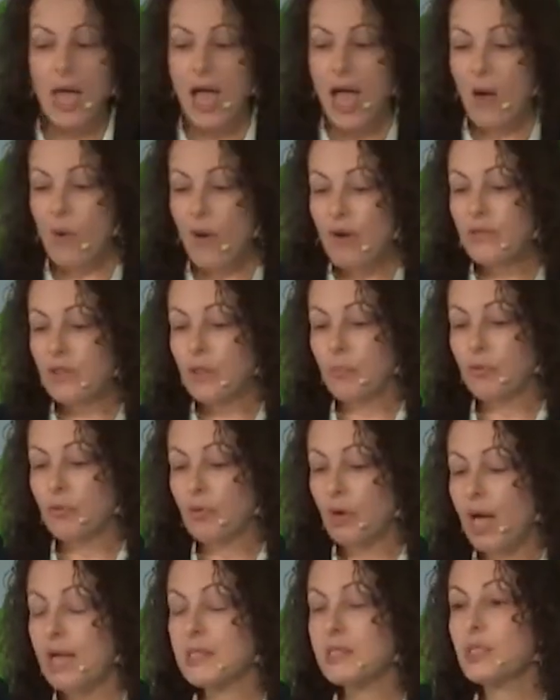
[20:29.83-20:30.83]
However, the
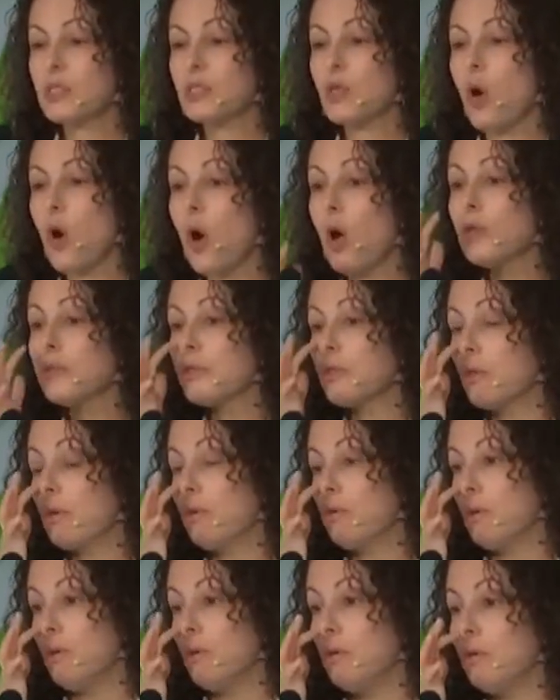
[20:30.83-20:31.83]
process also
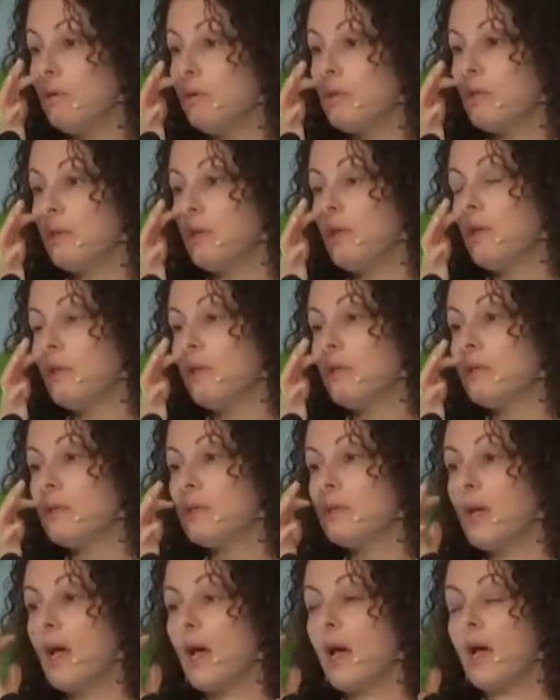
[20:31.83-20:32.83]

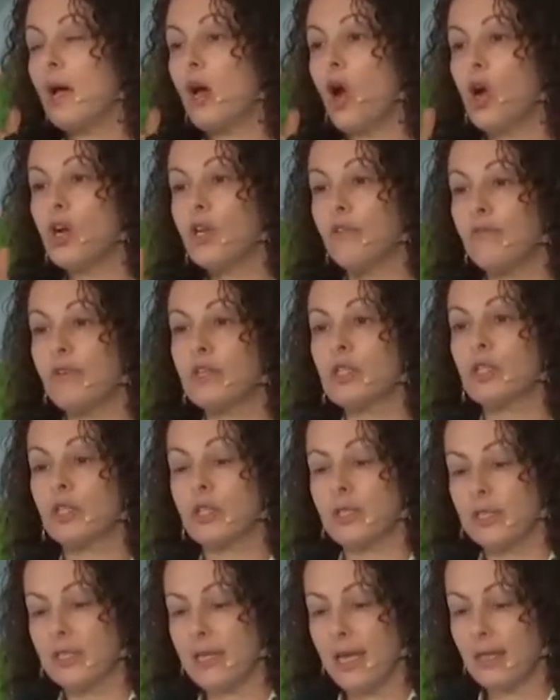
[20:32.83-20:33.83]
uses uh,
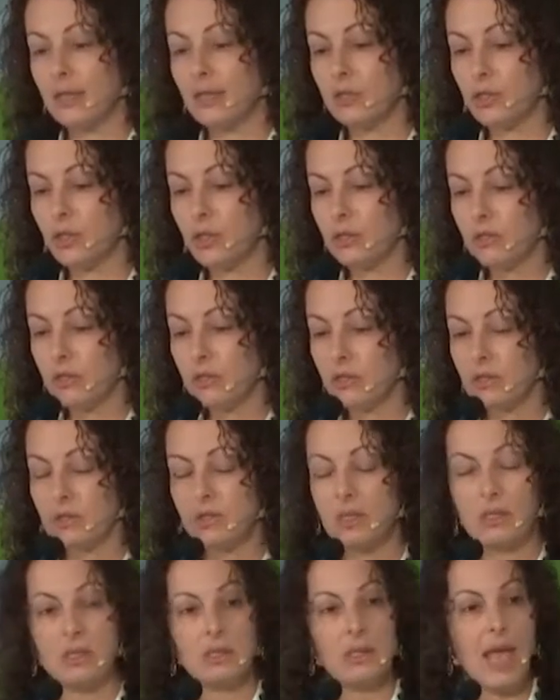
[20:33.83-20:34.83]
artificial intelligence.
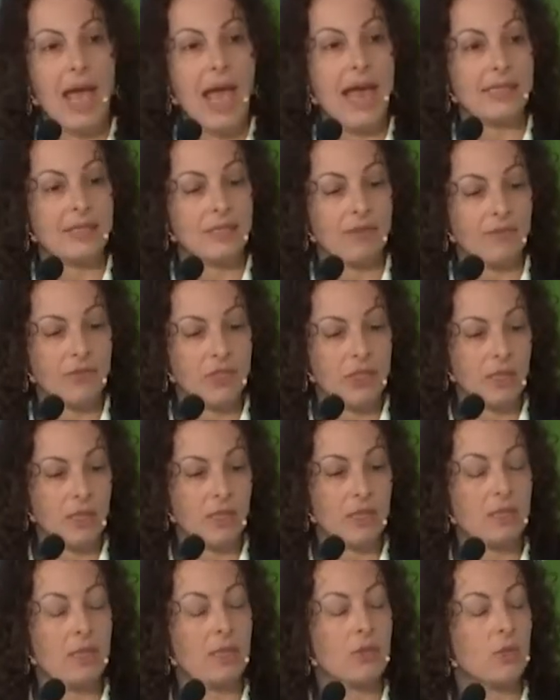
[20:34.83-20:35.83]
This Active
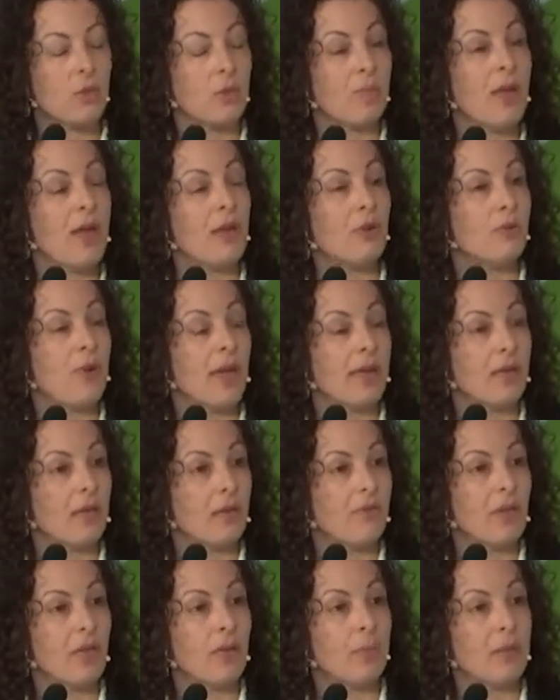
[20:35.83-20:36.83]
Citizens or Better
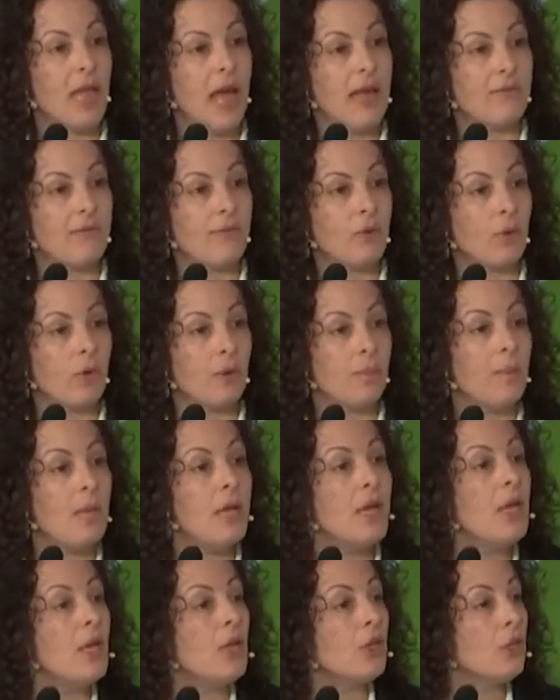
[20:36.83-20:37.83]
Reykjavik platform
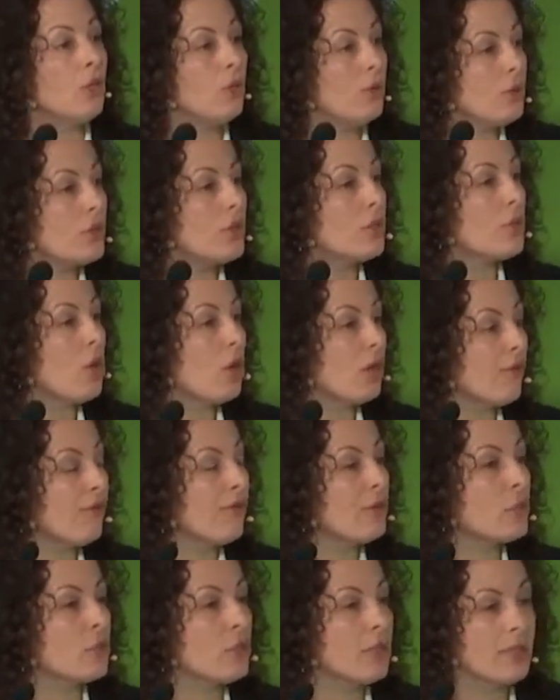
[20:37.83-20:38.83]
uses
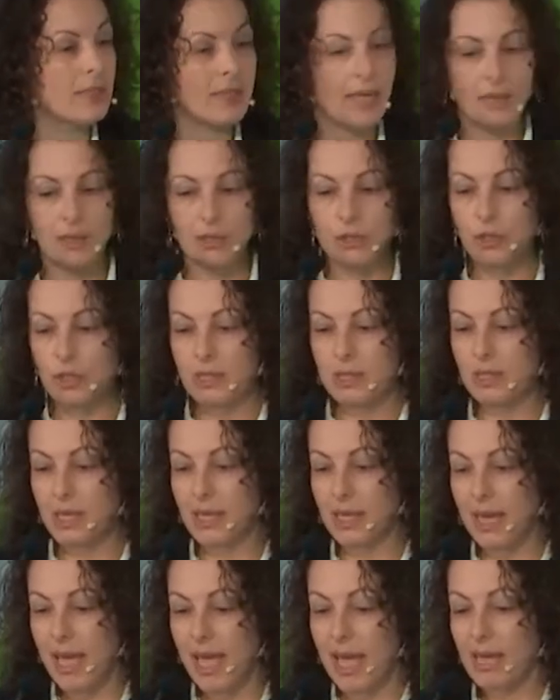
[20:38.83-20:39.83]
artificial intelligence,
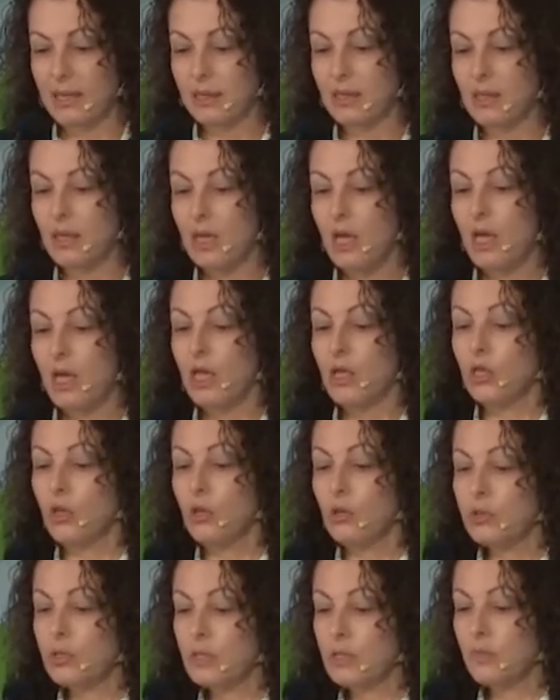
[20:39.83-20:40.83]
again,
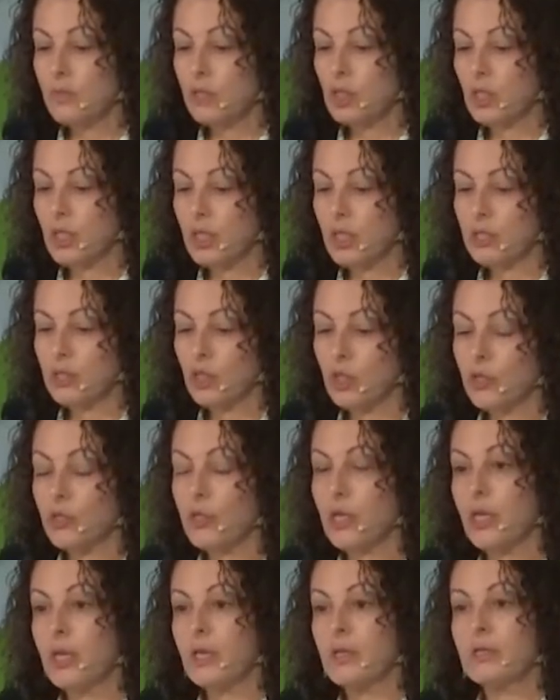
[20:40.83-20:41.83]
uses machine
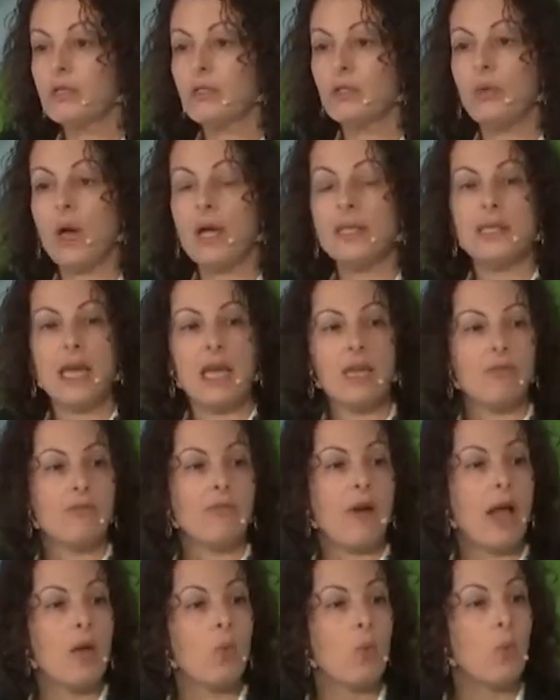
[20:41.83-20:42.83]
learning to
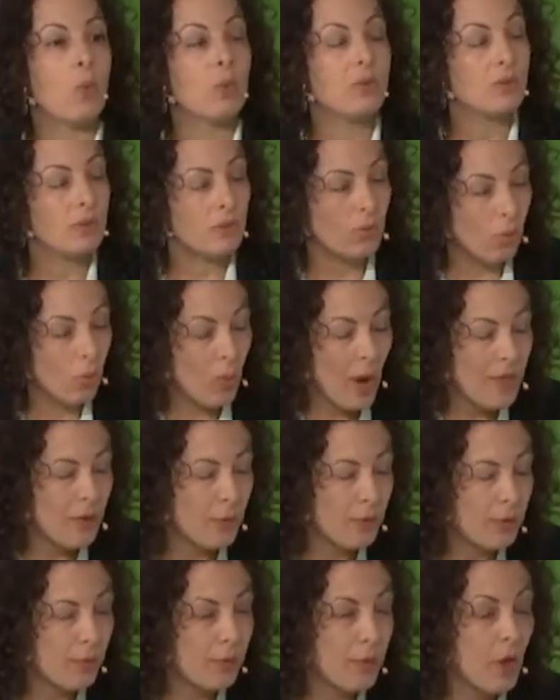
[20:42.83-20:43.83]
identify
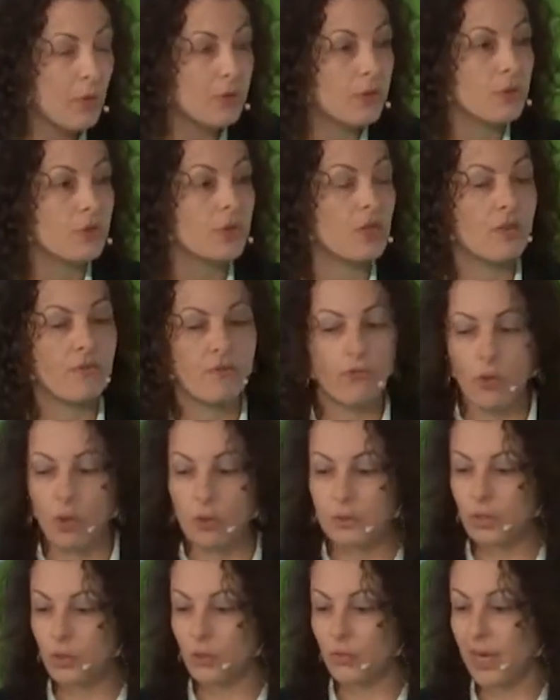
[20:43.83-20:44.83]
whether proposals
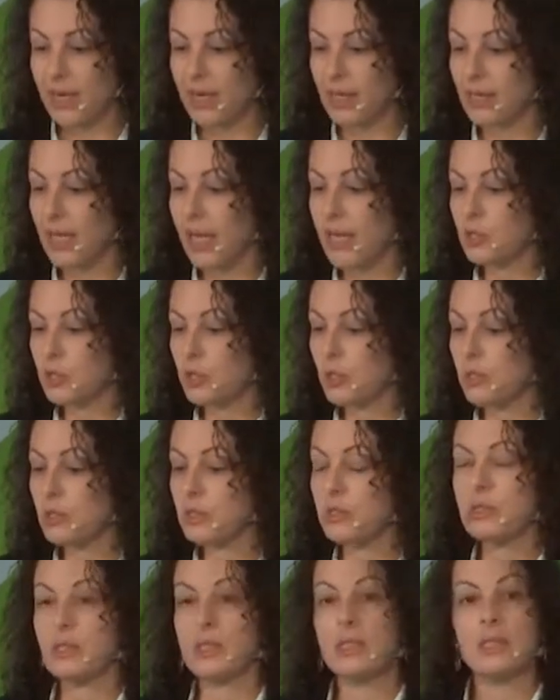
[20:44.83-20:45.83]
conform to
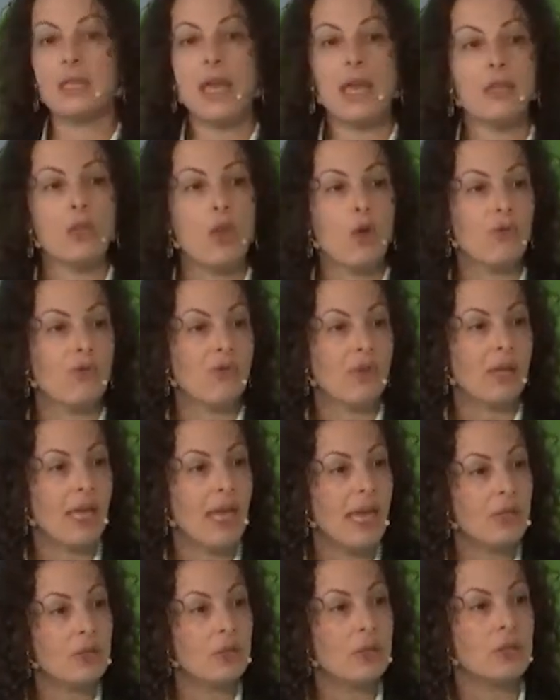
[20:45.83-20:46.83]
regulations, to send
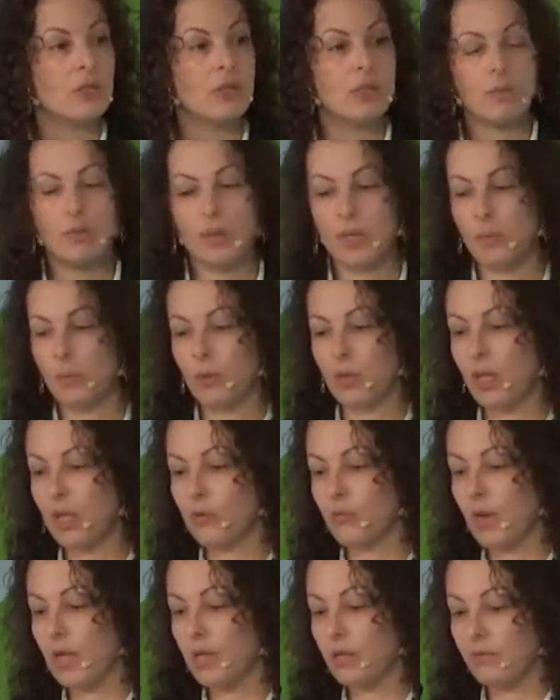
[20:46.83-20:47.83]
notifications to people
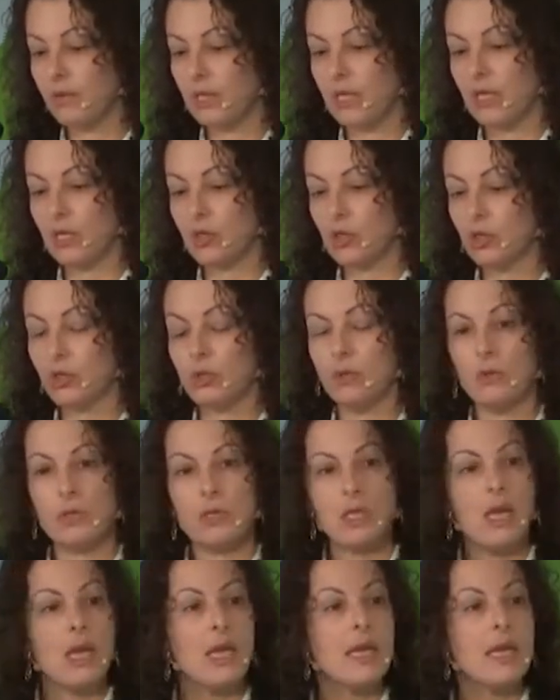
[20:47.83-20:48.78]
on relevant issues,